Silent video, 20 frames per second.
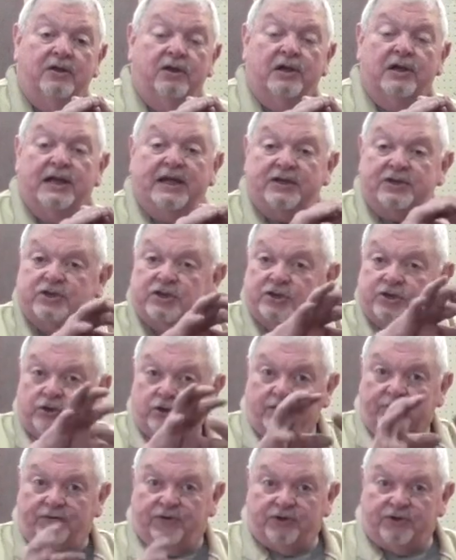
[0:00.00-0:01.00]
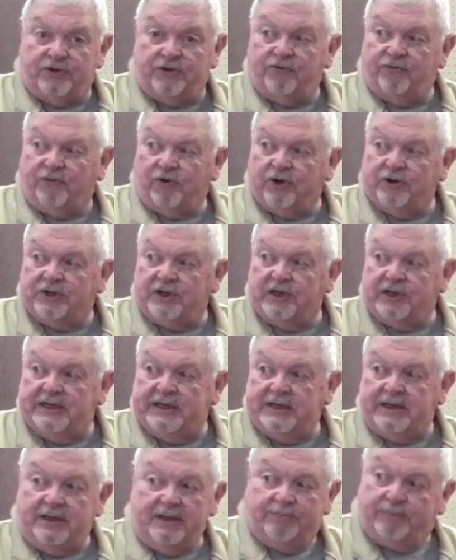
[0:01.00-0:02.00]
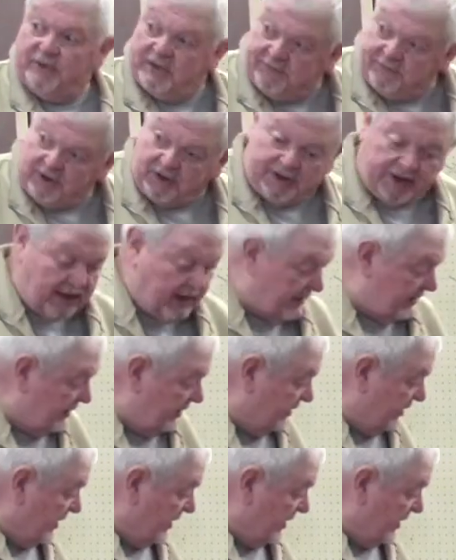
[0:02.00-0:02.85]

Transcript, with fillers: less surface for it to leak, believe it or not.